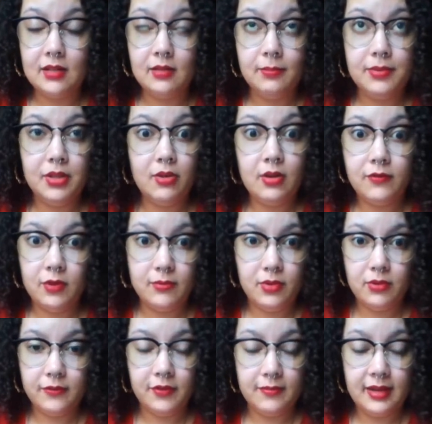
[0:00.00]
beautiful
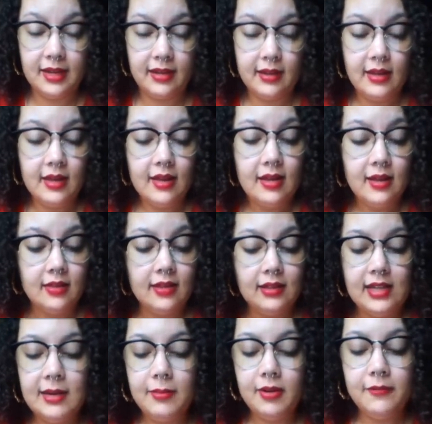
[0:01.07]
moon for me. The
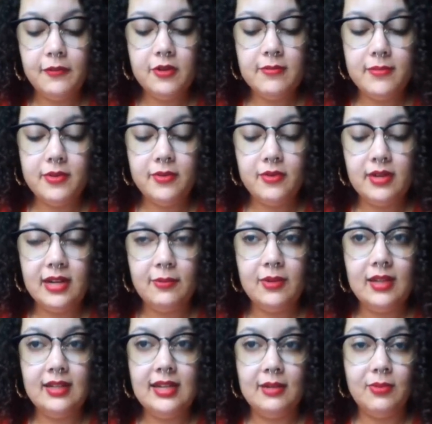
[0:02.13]
Libra full moon, it
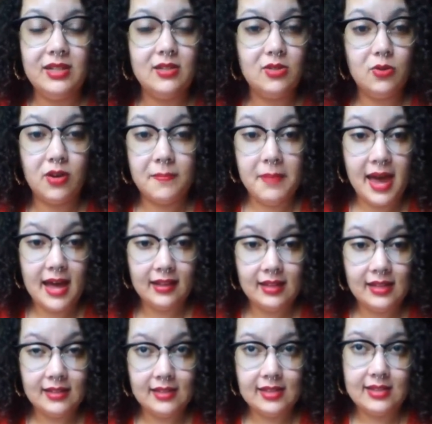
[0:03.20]
really did restore
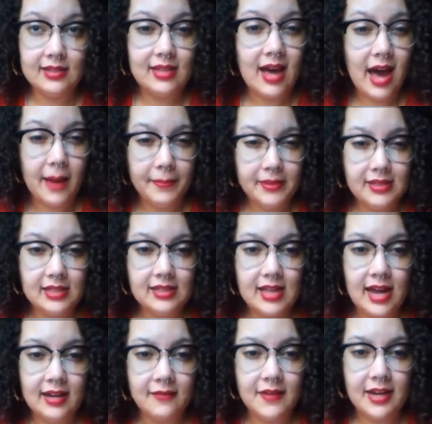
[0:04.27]
balance. This is the opposite
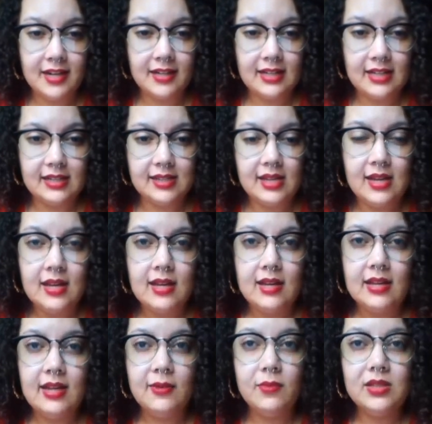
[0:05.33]
sign of Aries.
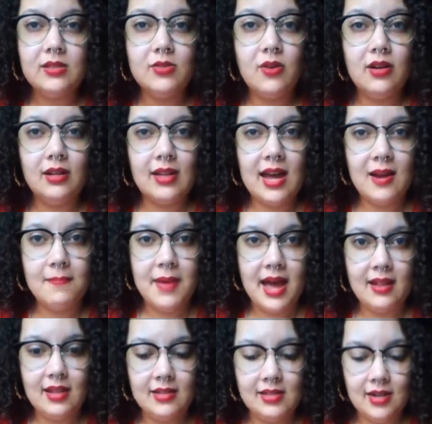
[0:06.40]
It restored a lot of
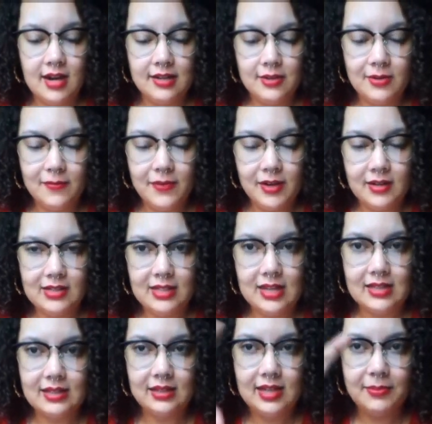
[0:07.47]
balance in our universe
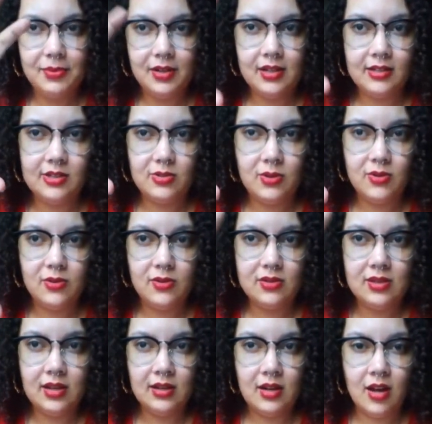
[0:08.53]
because Libra
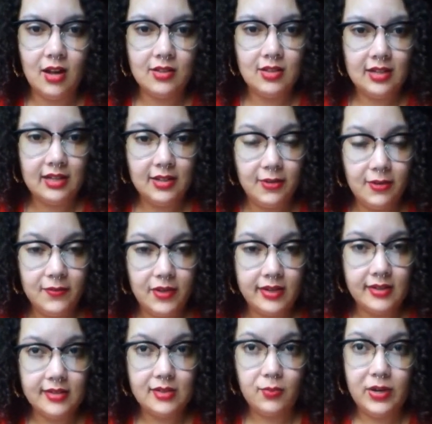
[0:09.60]
controls an alternate universe